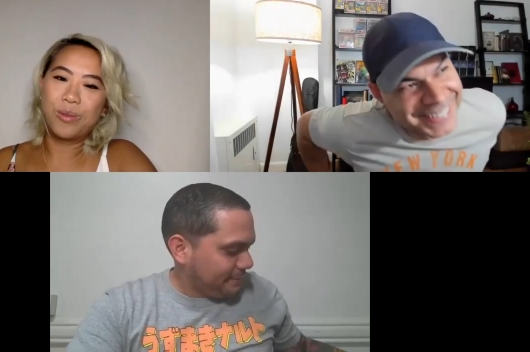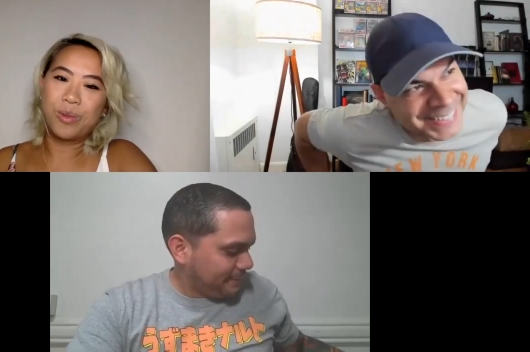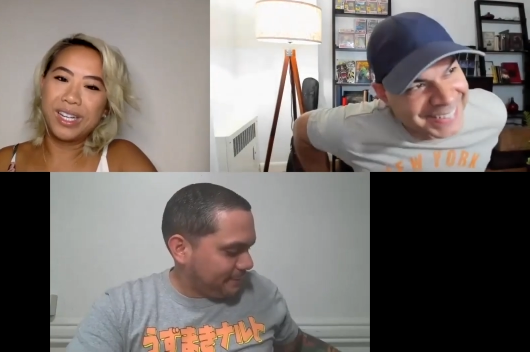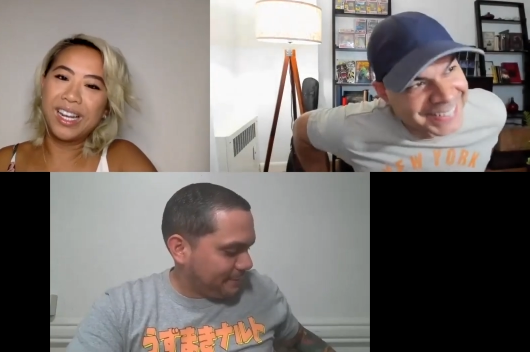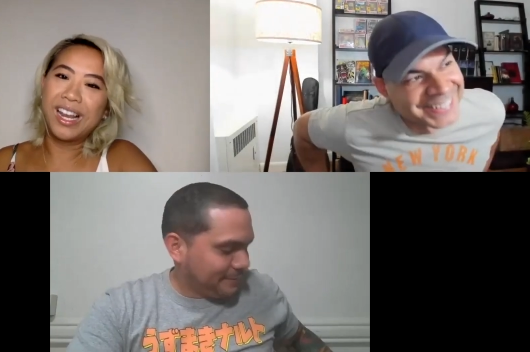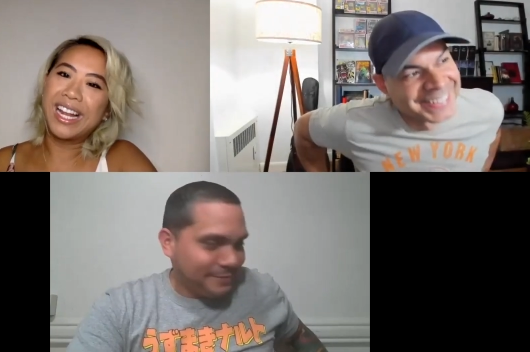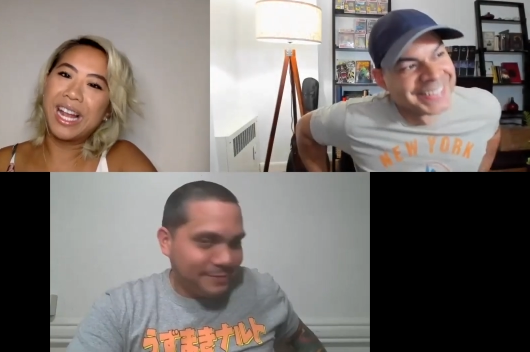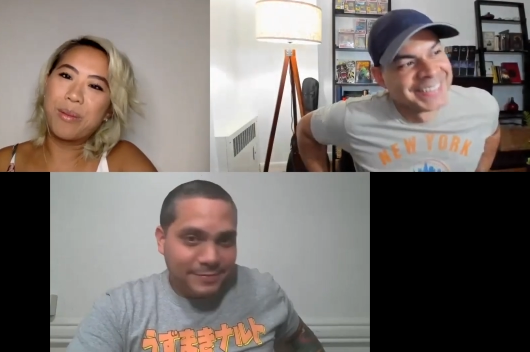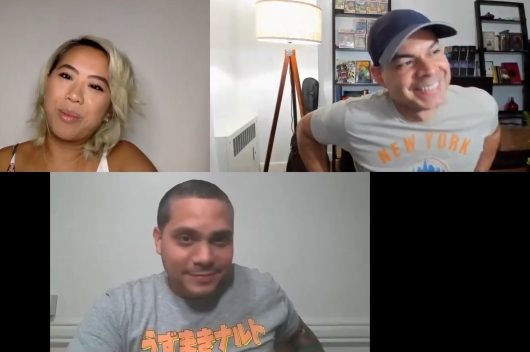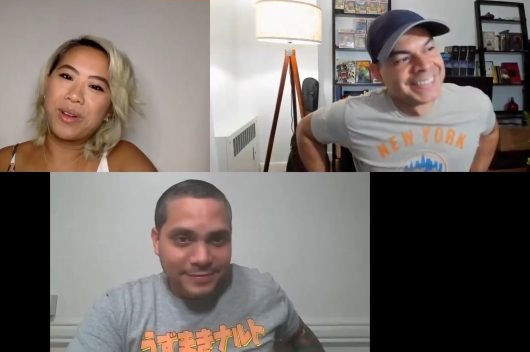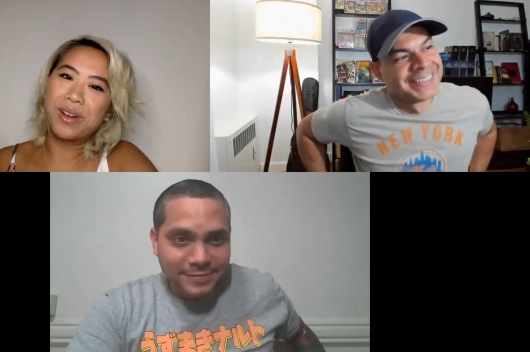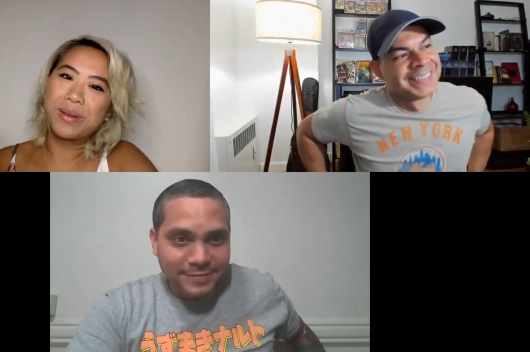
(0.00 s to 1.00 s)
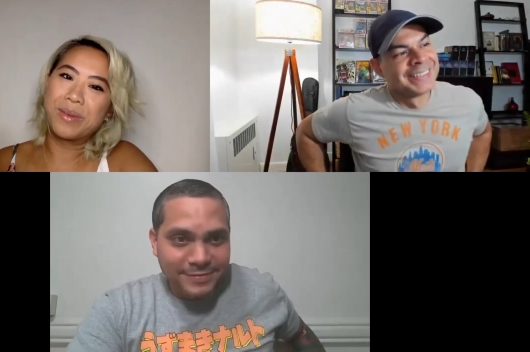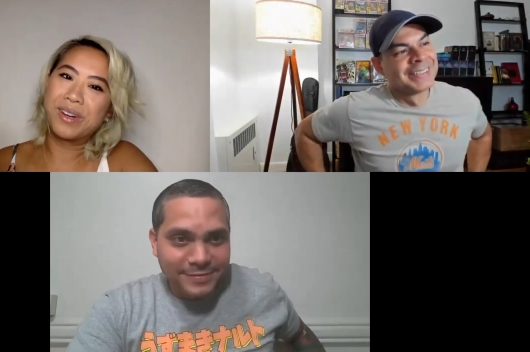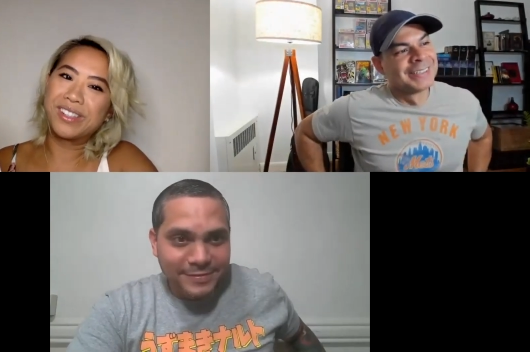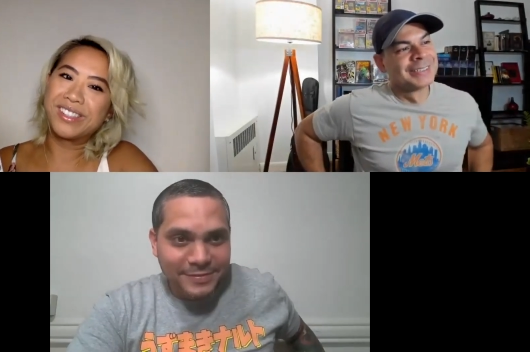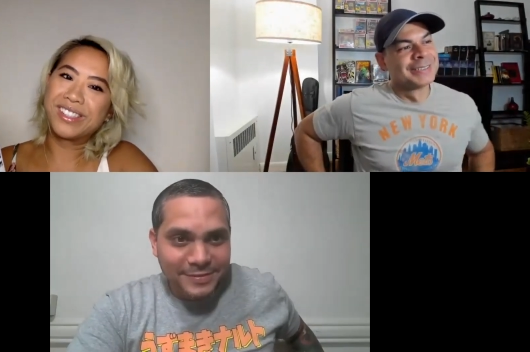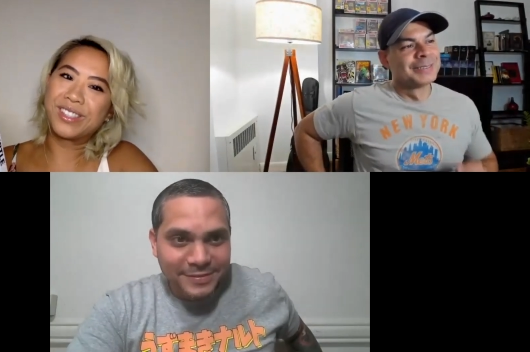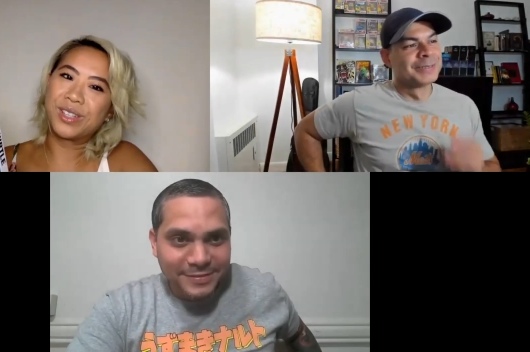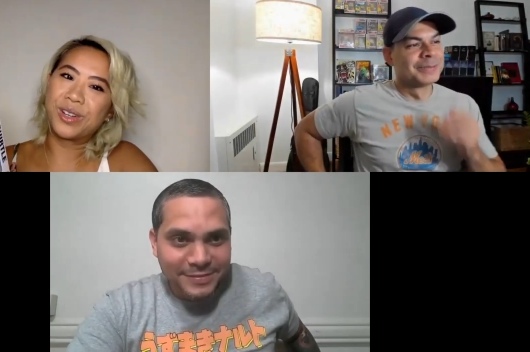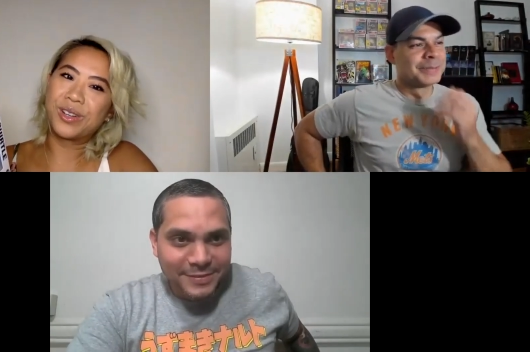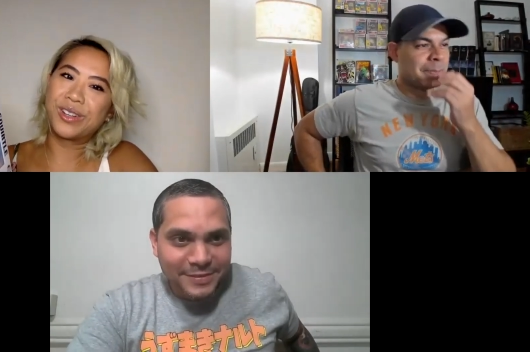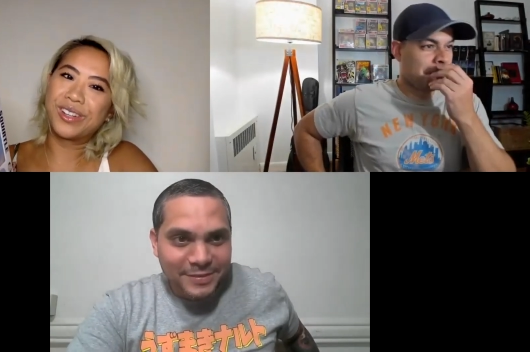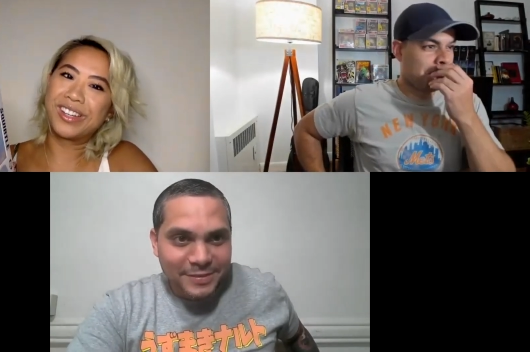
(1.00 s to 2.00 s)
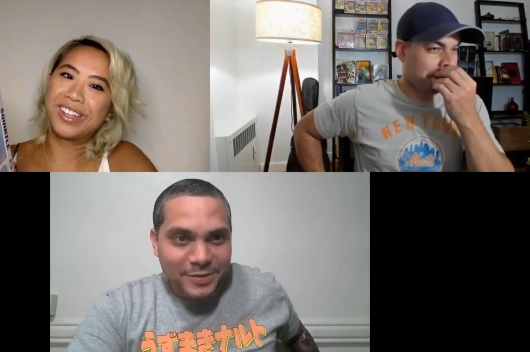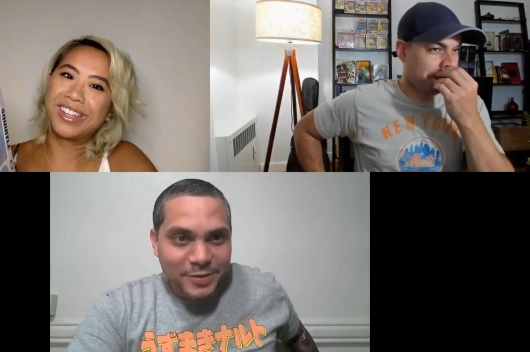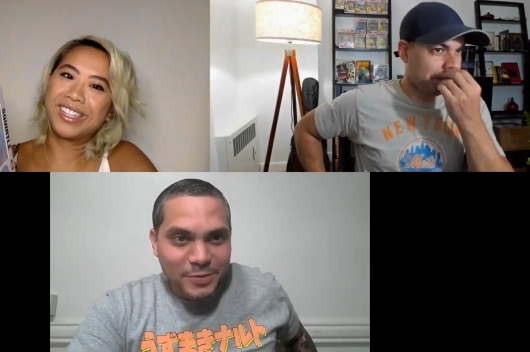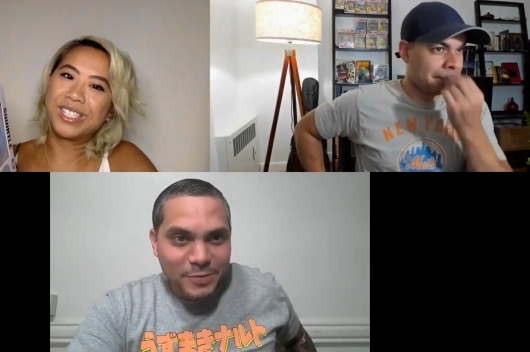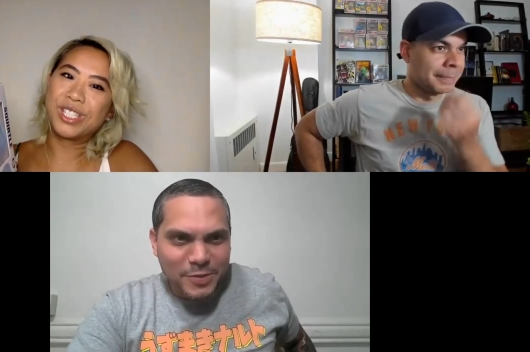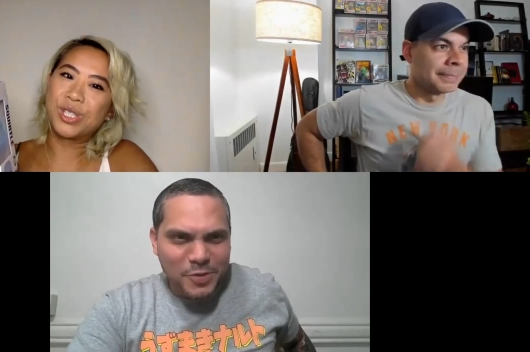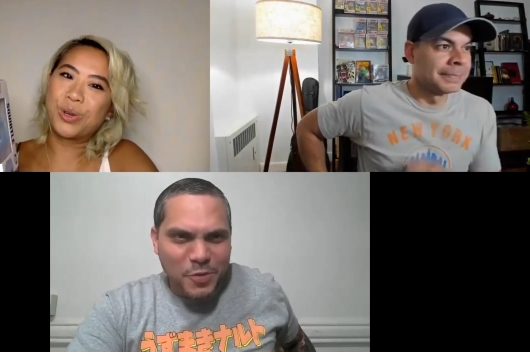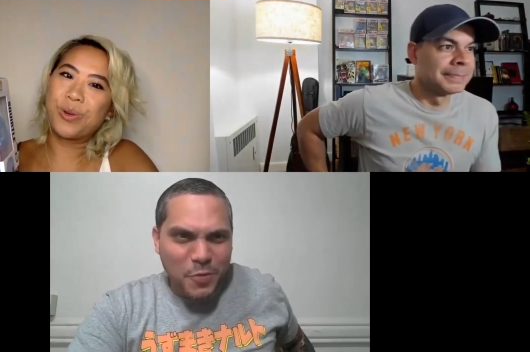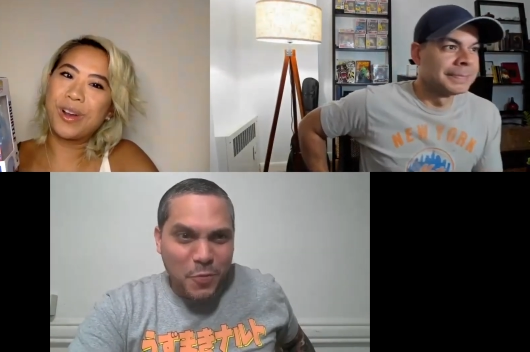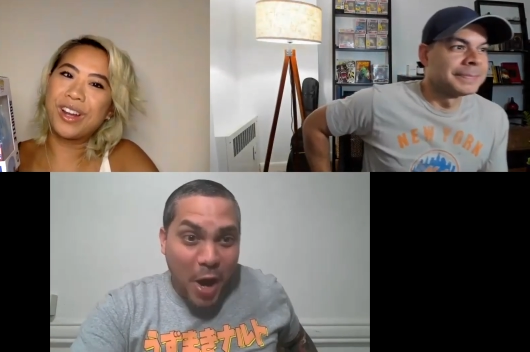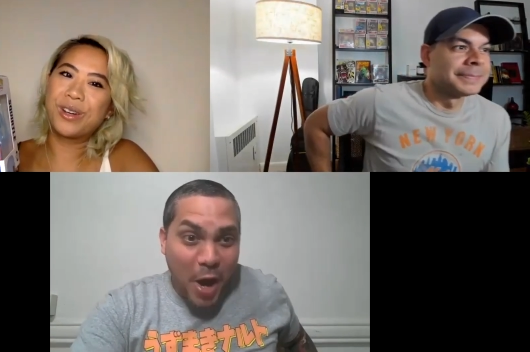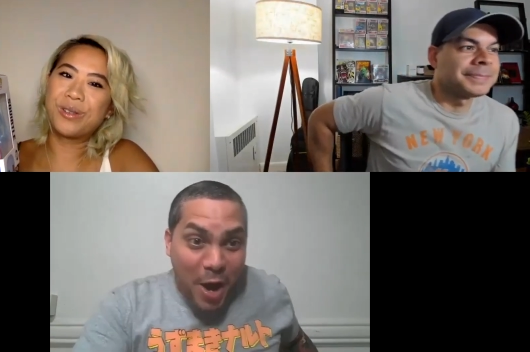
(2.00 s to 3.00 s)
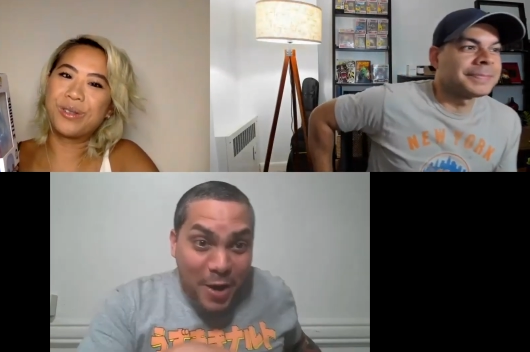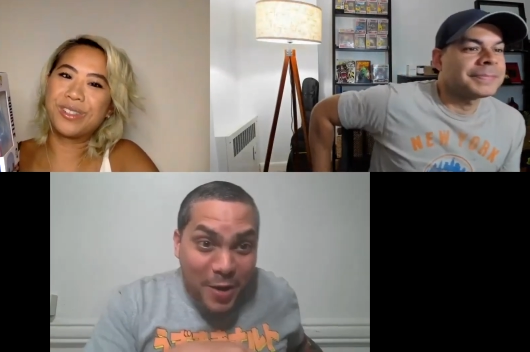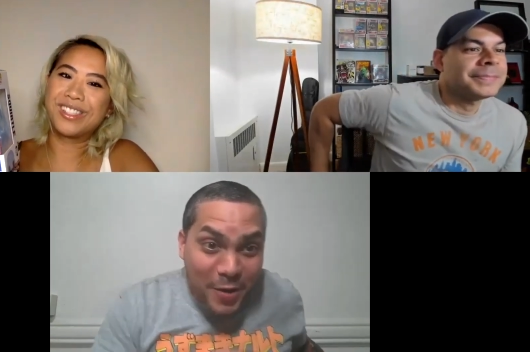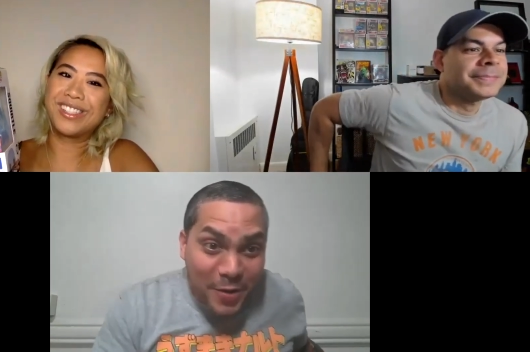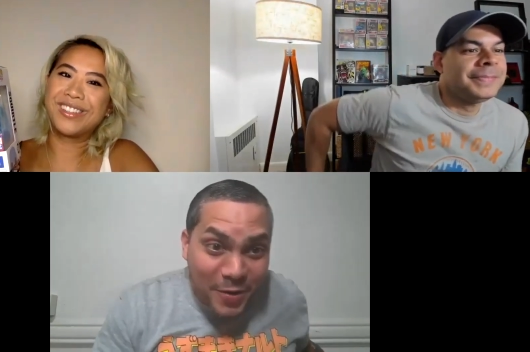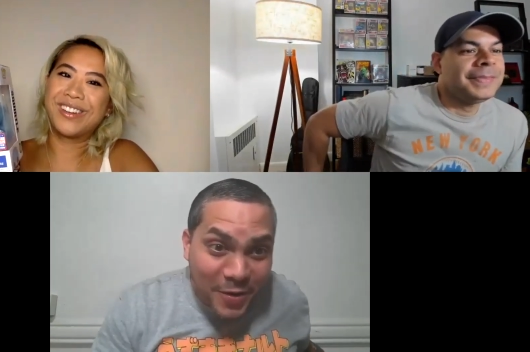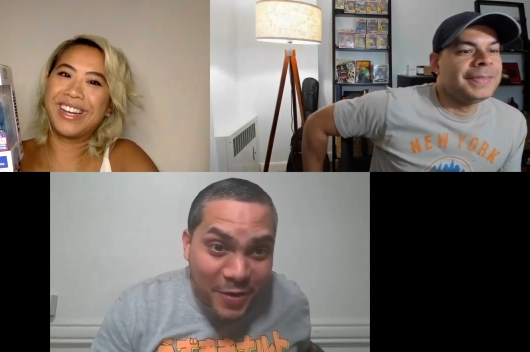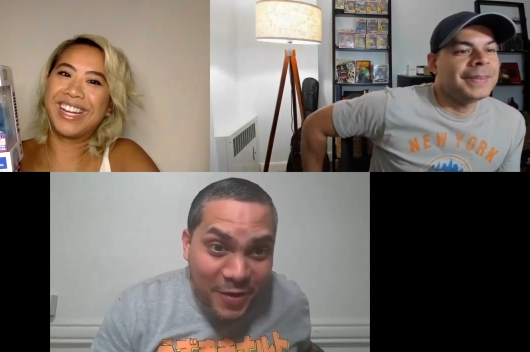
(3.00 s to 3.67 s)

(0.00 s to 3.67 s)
Speaker 1: We like our Pokemon, so Squirtle. Squirtle!